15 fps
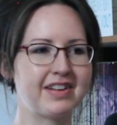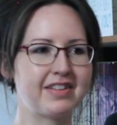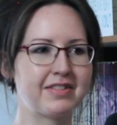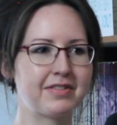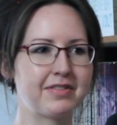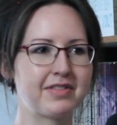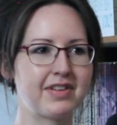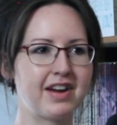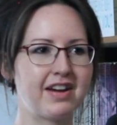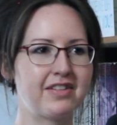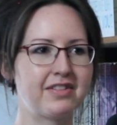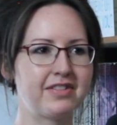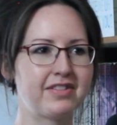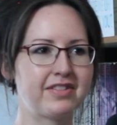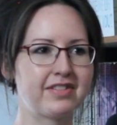So yeah, it
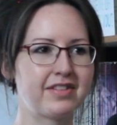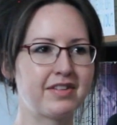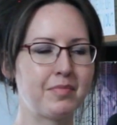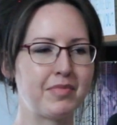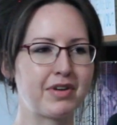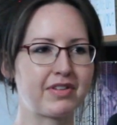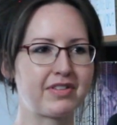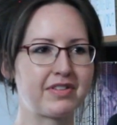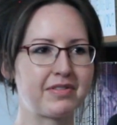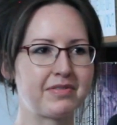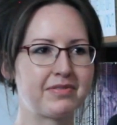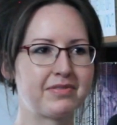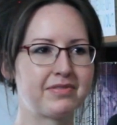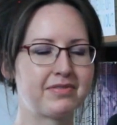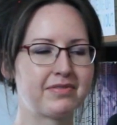was a mix of
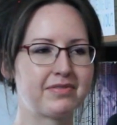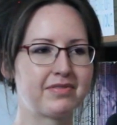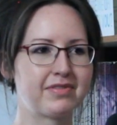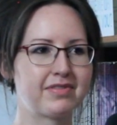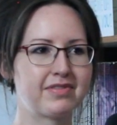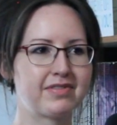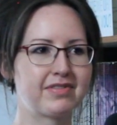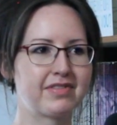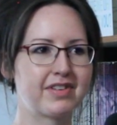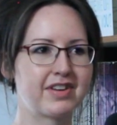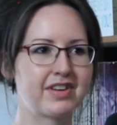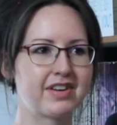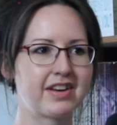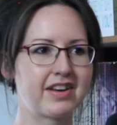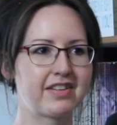
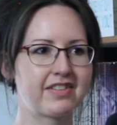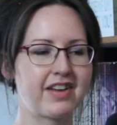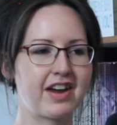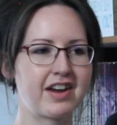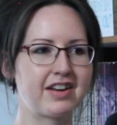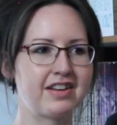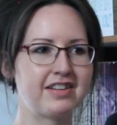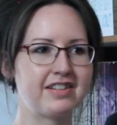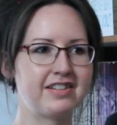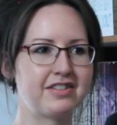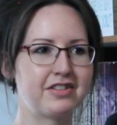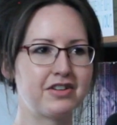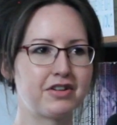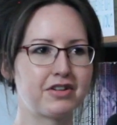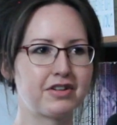excited and
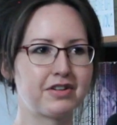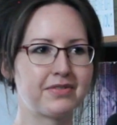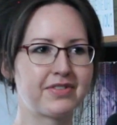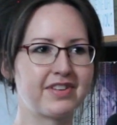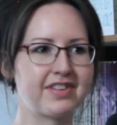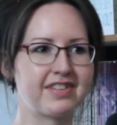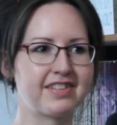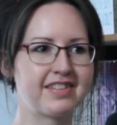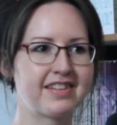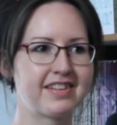nerves and